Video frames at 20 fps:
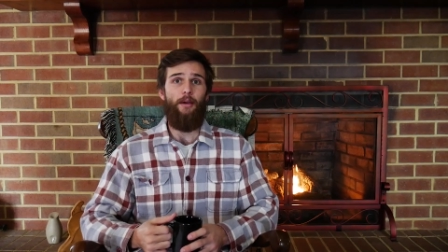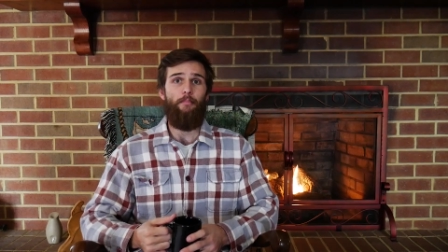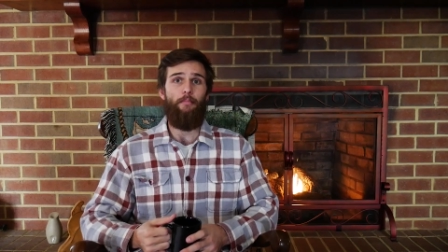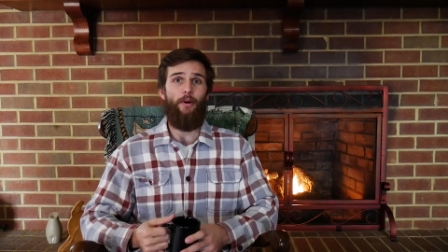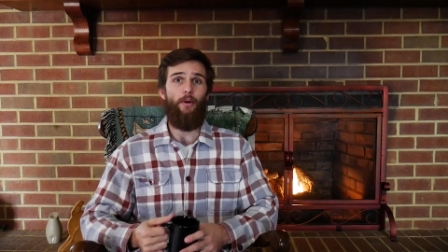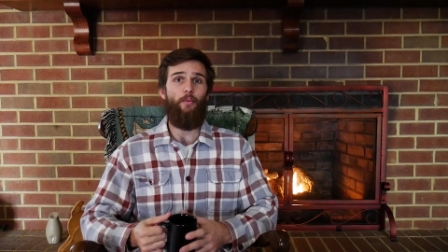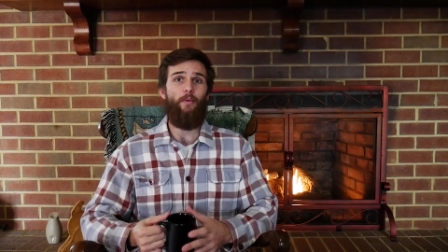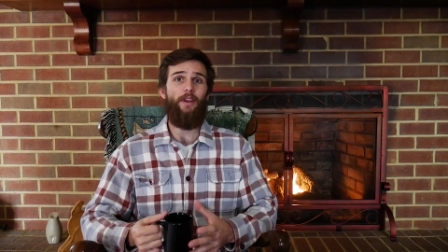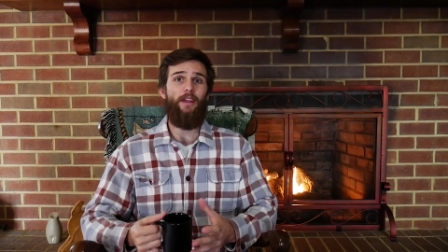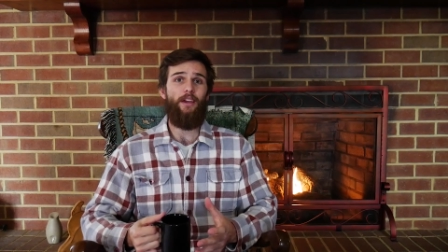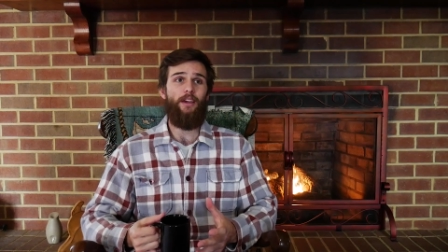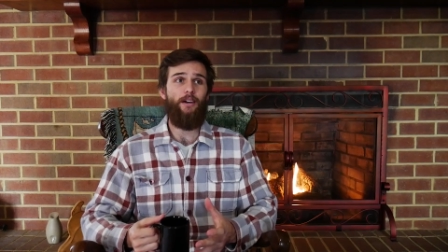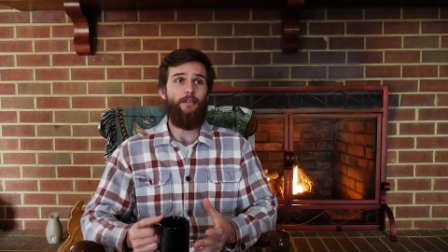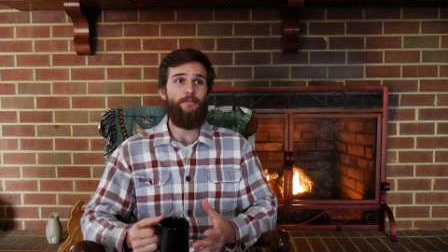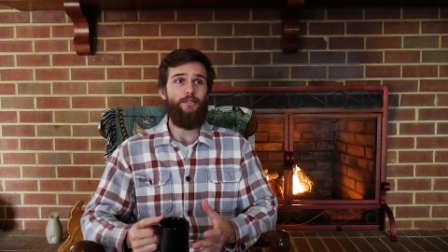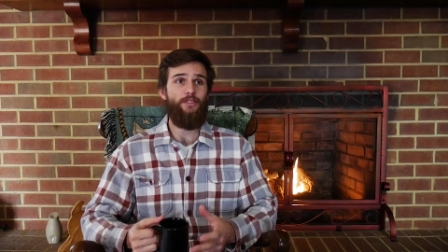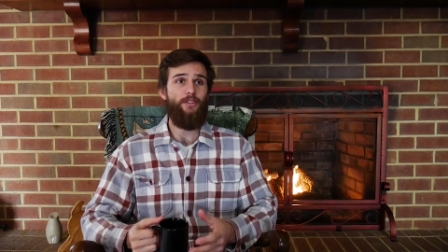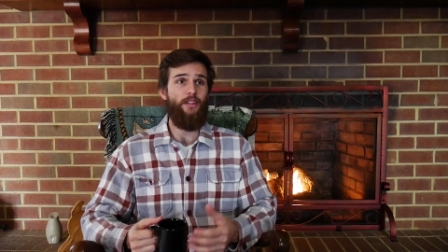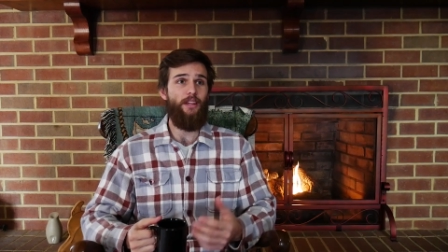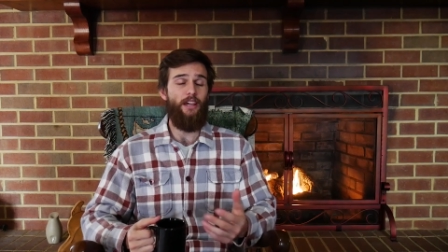But when it
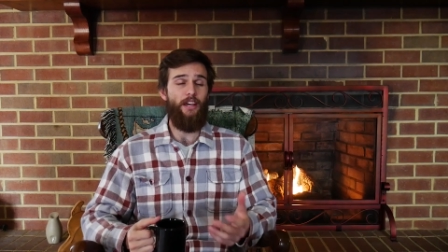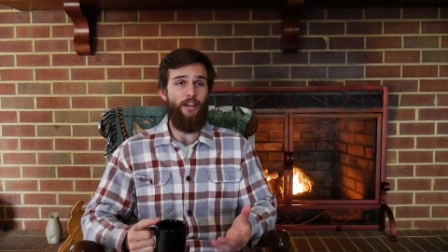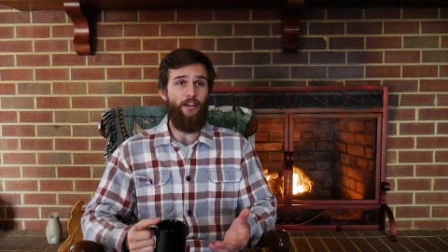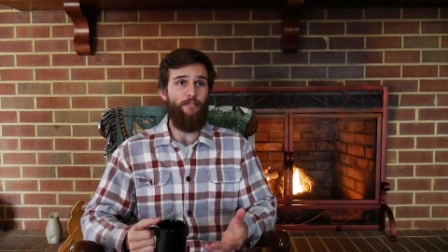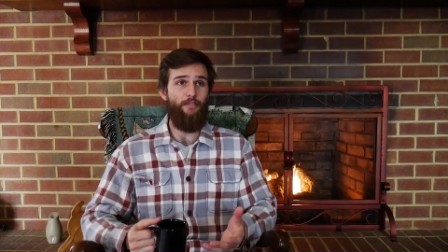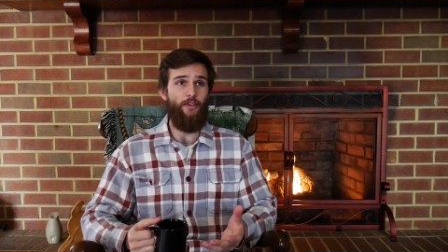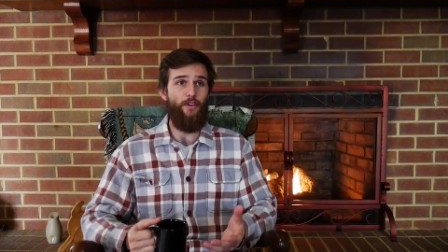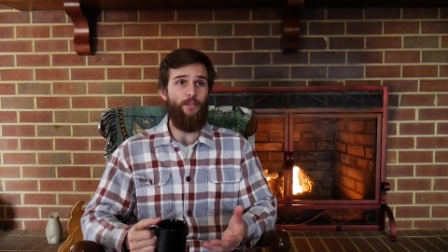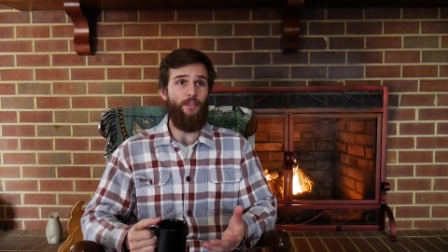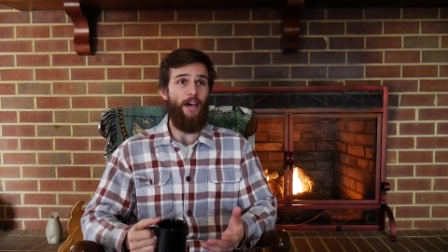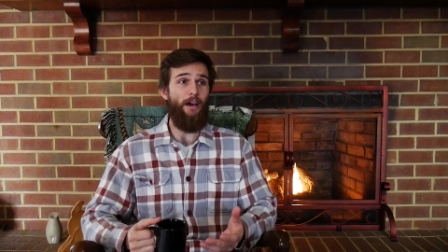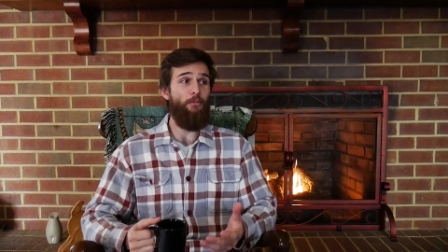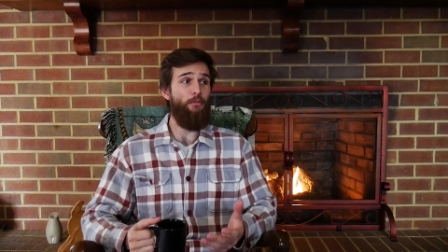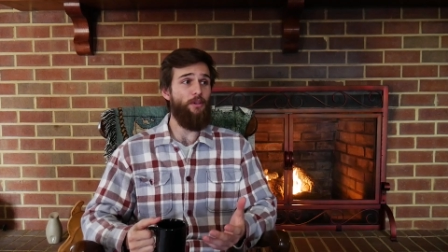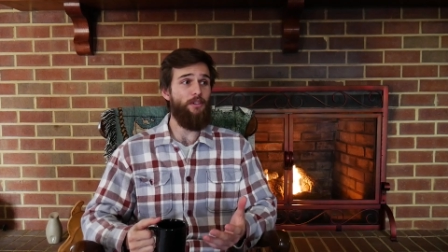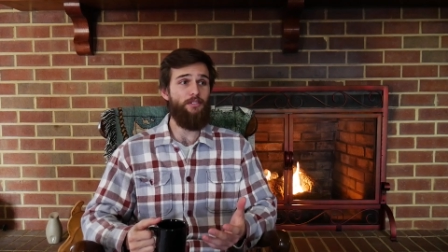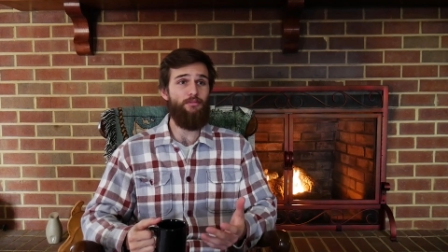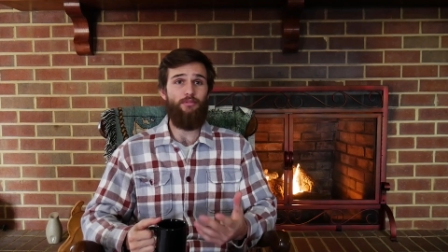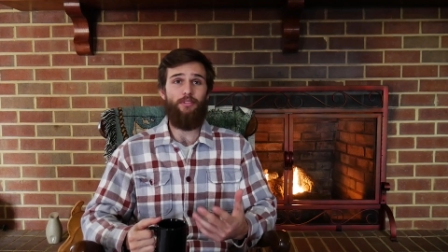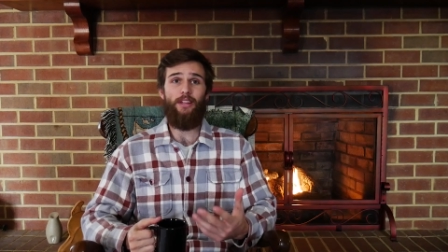comes to the interview, that
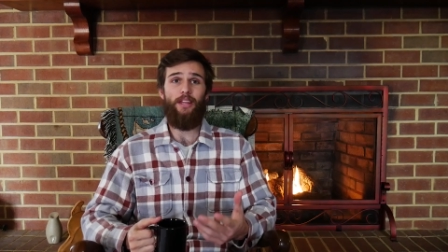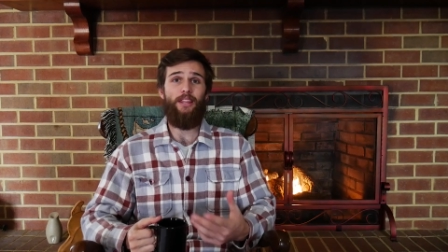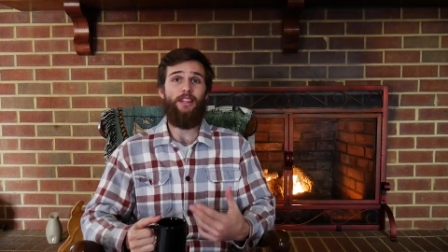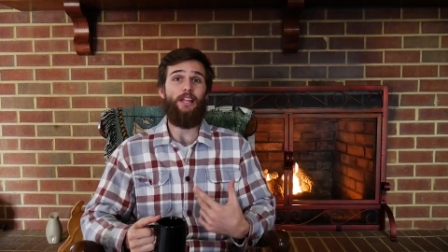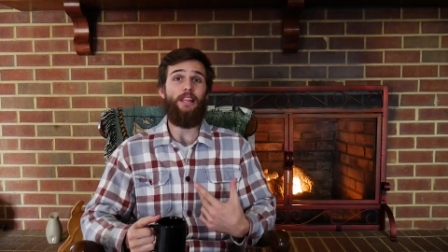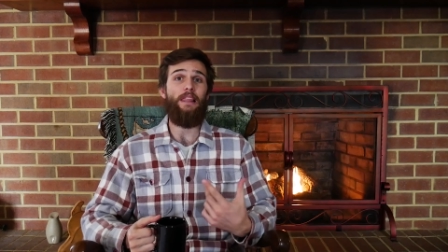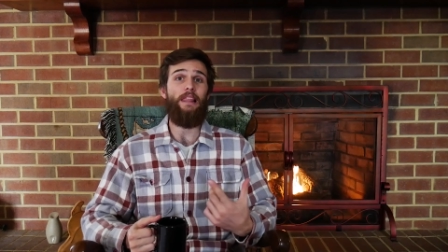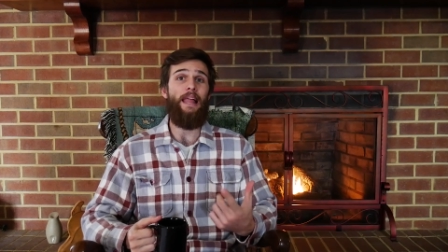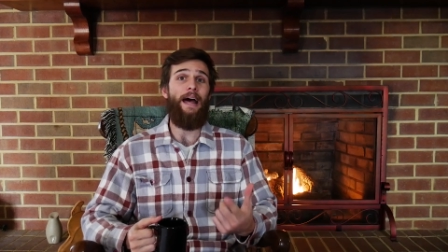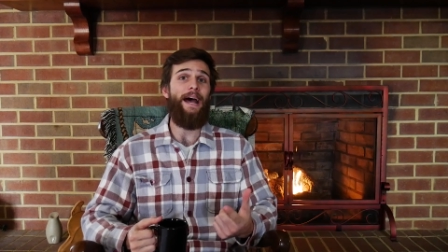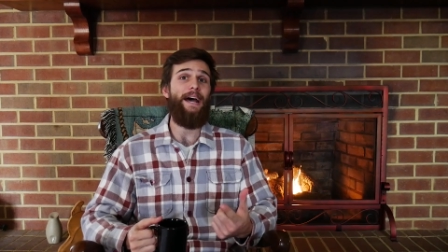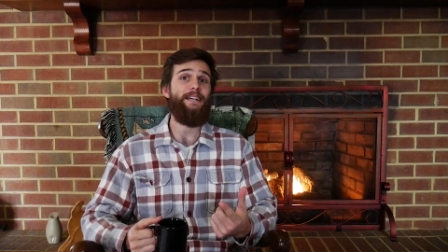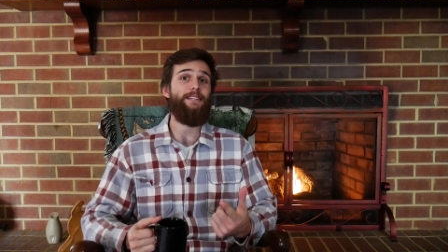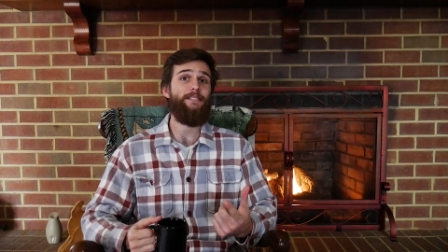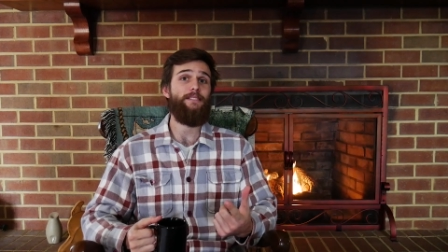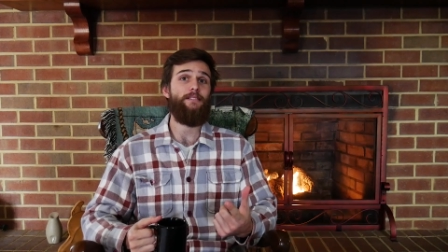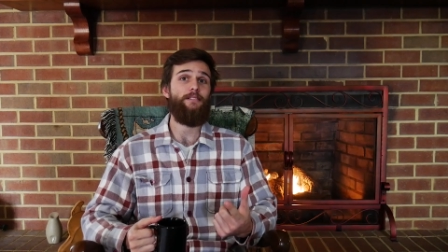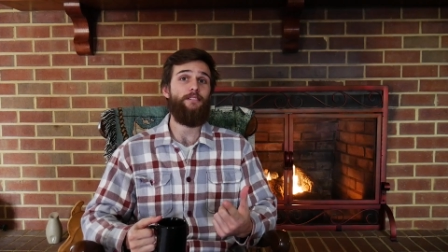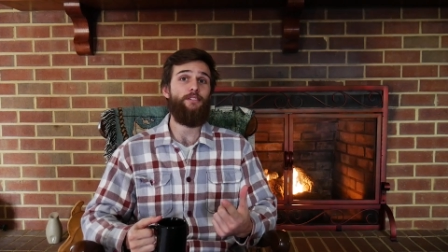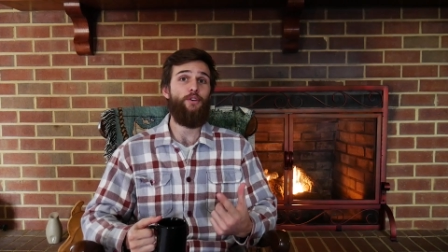was really the
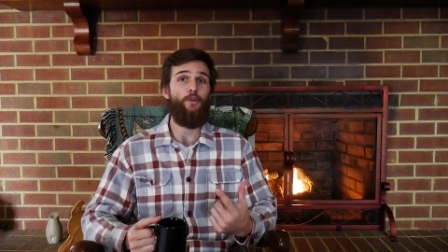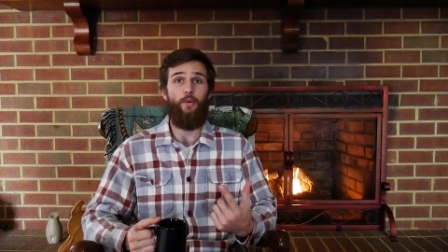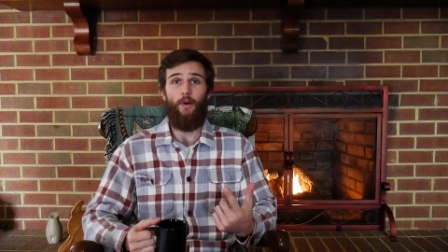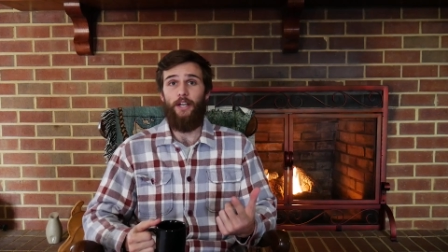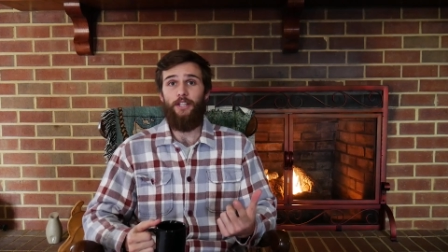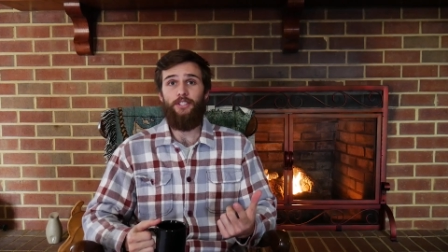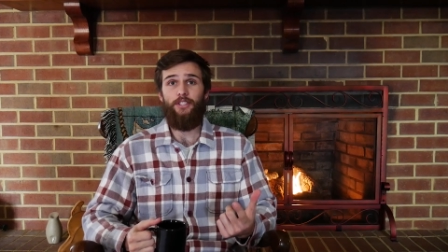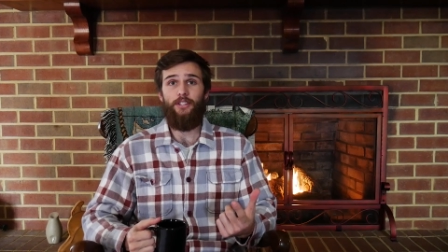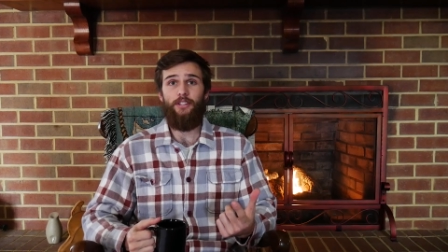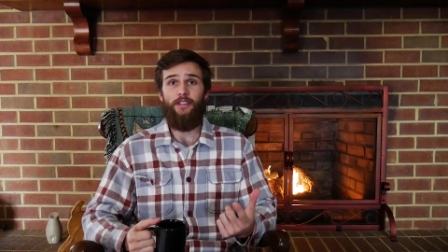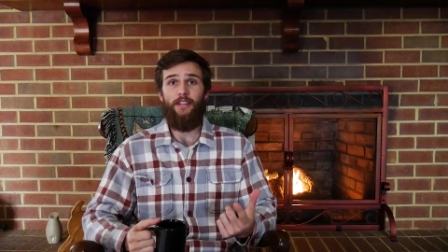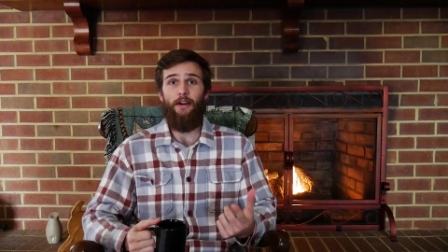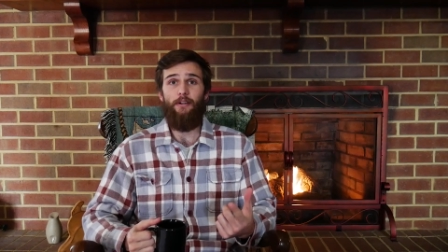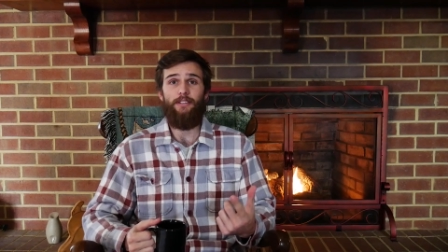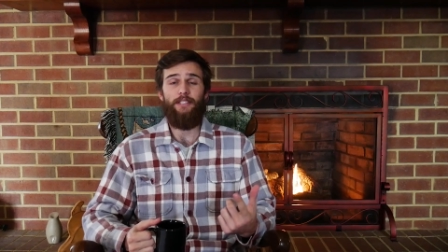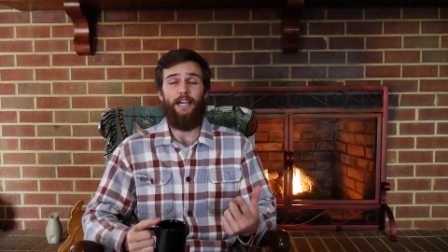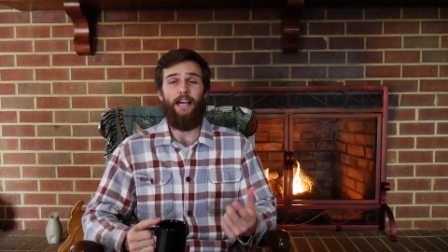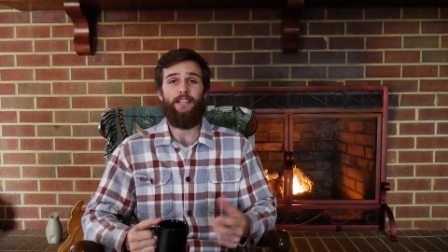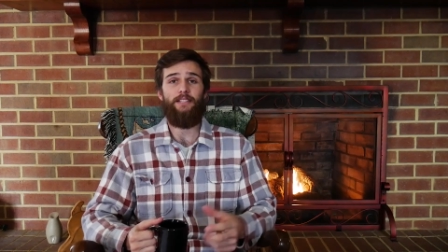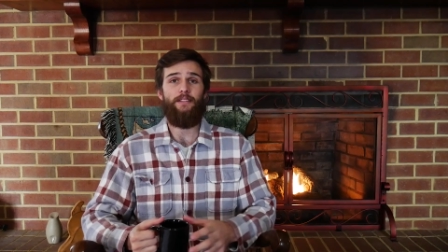last question that
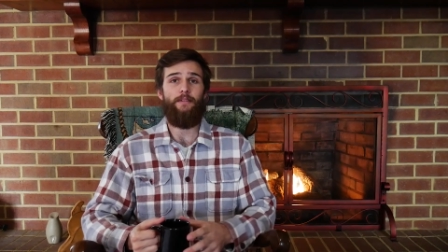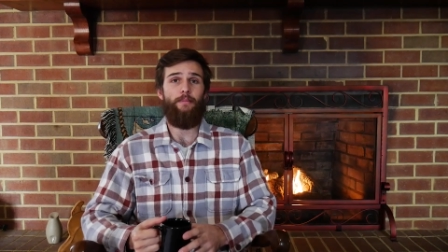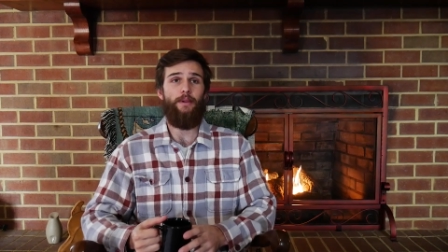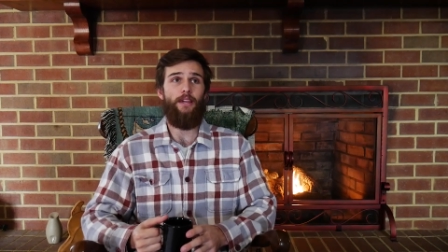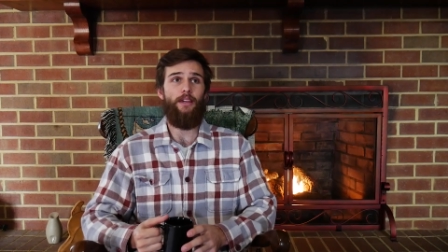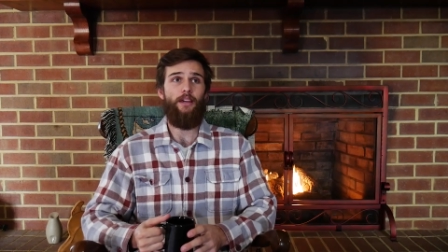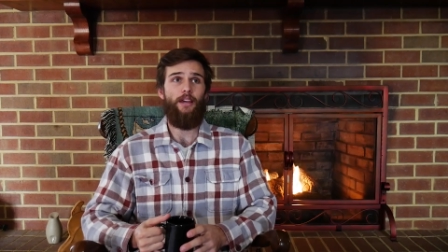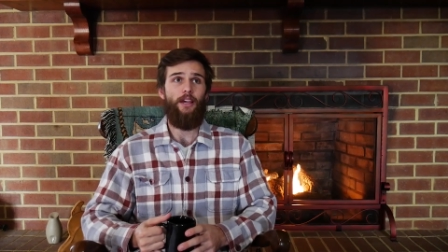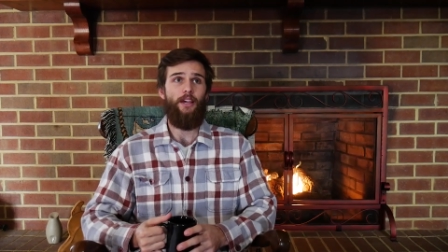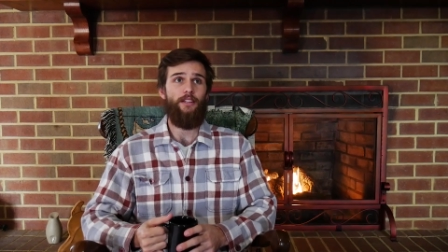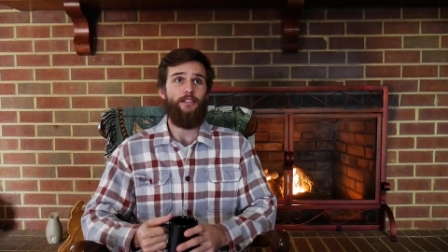was asked of me.